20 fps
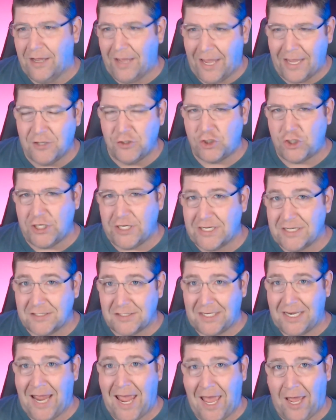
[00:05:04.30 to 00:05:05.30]
as she
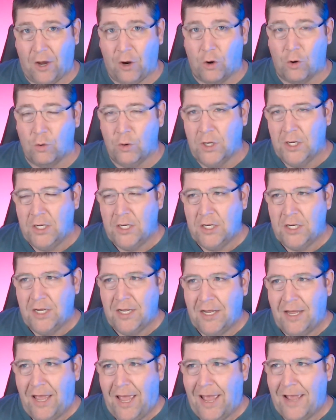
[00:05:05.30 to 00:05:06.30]
is now,
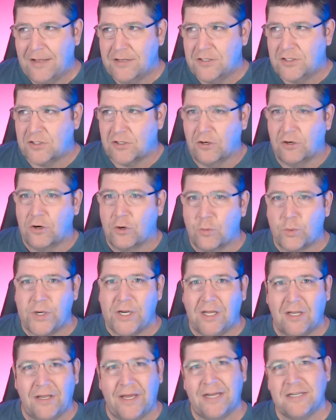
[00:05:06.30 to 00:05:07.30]
has certain
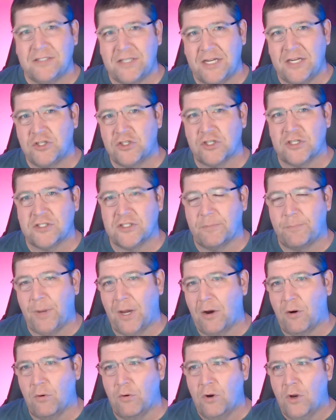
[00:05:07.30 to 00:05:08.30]
realizations
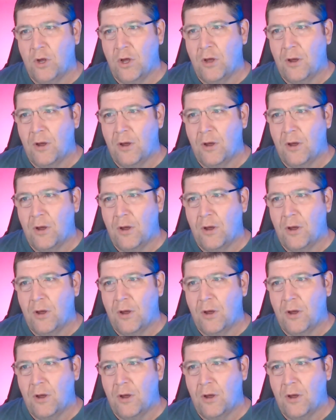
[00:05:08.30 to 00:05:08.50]
about